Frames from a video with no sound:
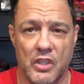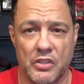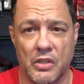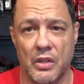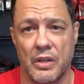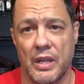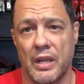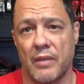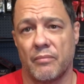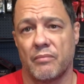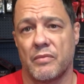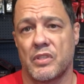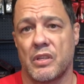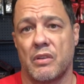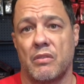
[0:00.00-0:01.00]
yeah,
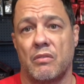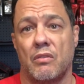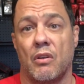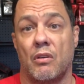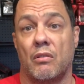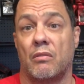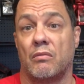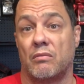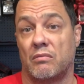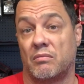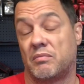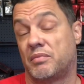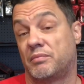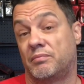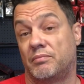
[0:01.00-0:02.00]
so not
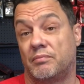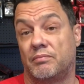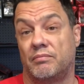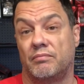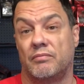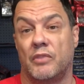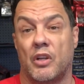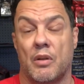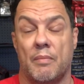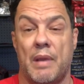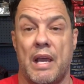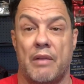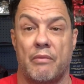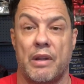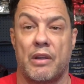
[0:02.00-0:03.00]
a
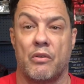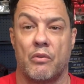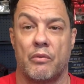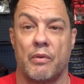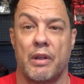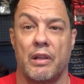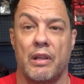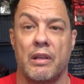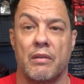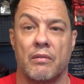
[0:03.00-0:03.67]
bad record really.